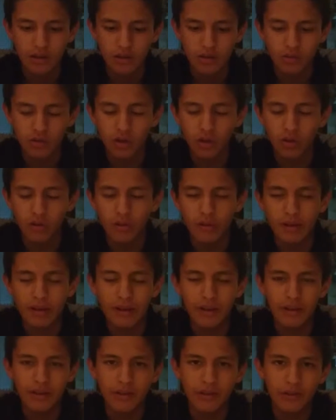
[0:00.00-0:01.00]
So
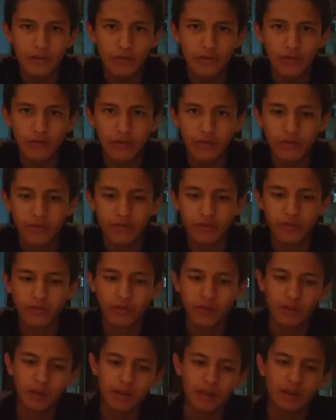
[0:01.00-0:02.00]
if
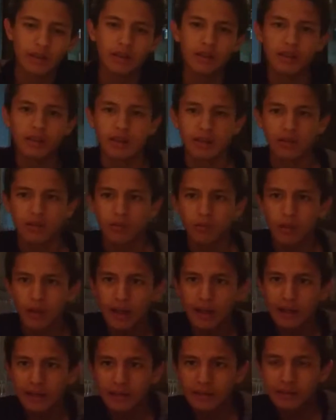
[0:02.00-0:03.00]

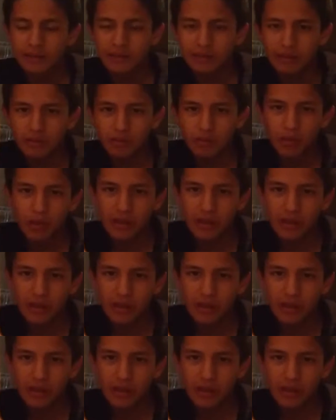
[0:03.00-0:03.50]
one